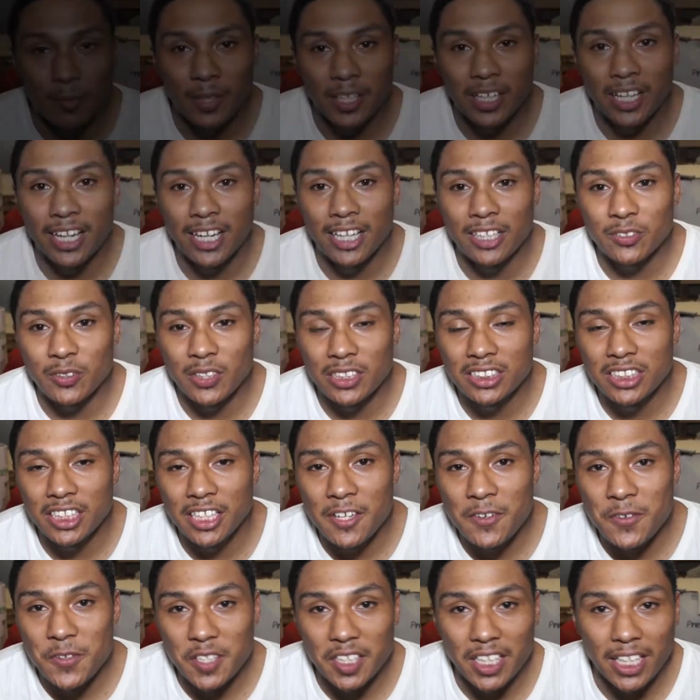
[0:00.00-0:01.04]
my name is
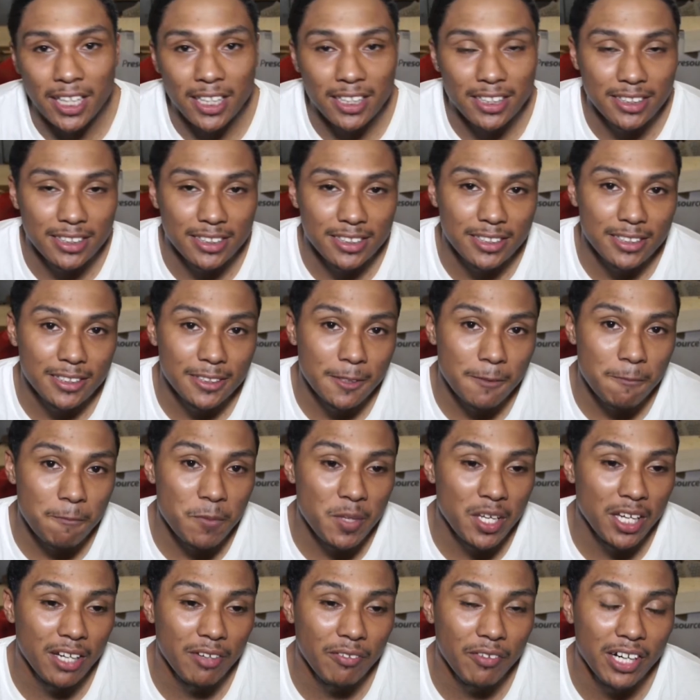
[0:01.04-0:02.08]
Rajiv Hernandez.
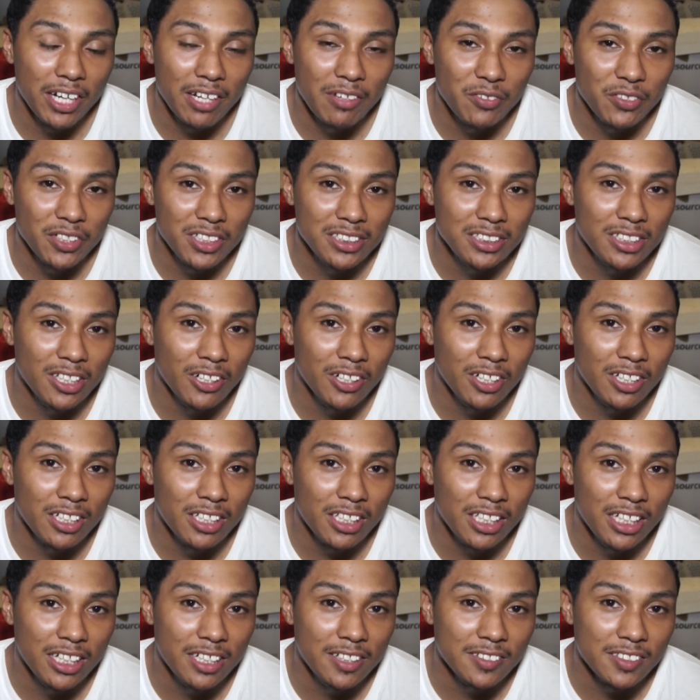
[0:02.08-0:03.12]
Getting ready for the Golden
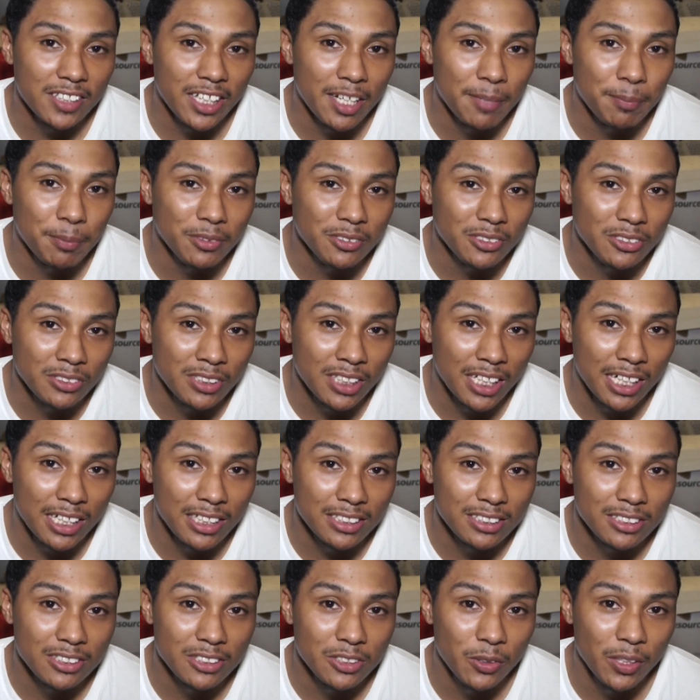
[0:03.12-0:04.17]
Gloves, April
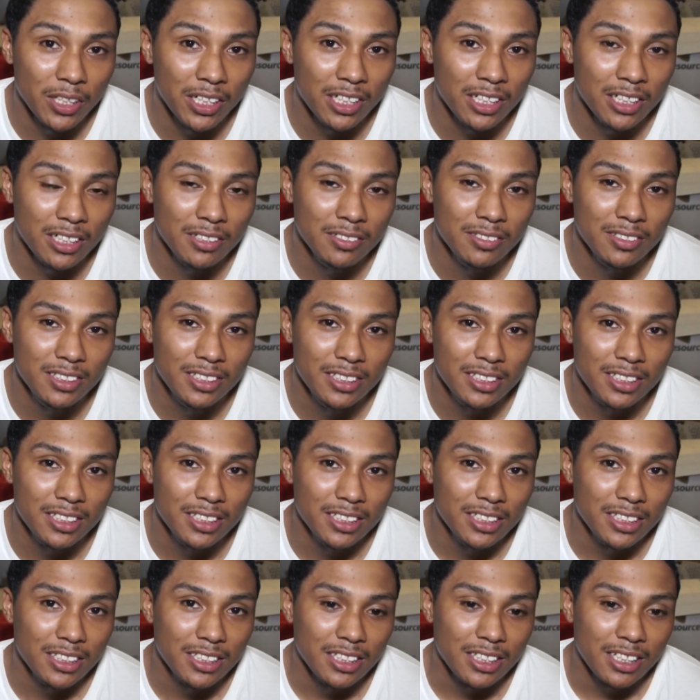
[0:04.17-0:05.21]

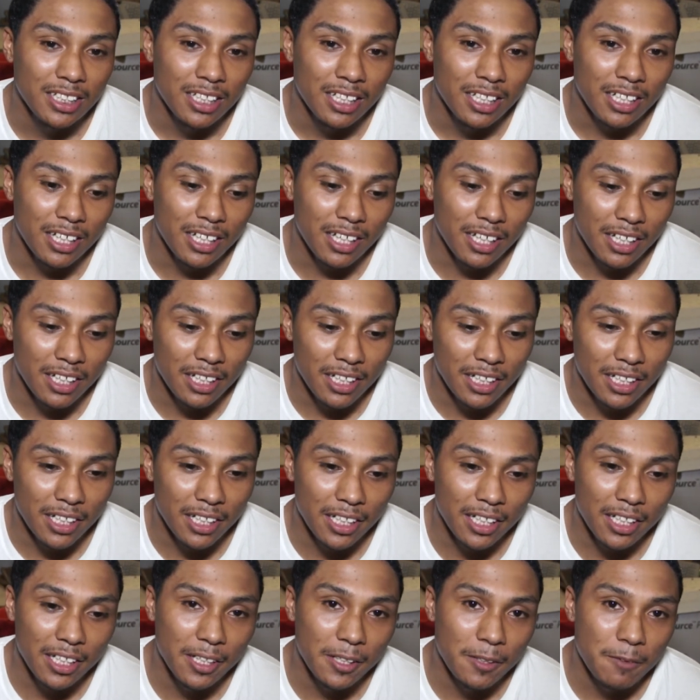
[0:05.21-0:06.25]

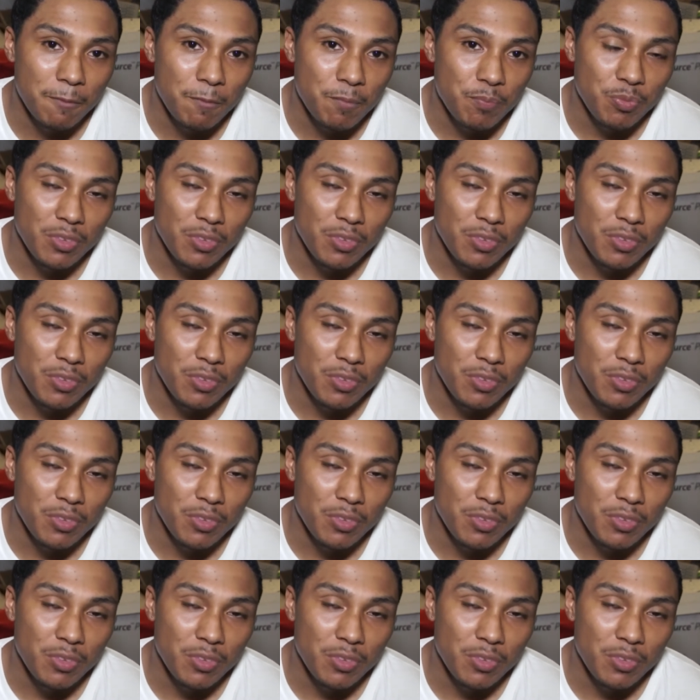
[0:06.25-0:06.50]
2012.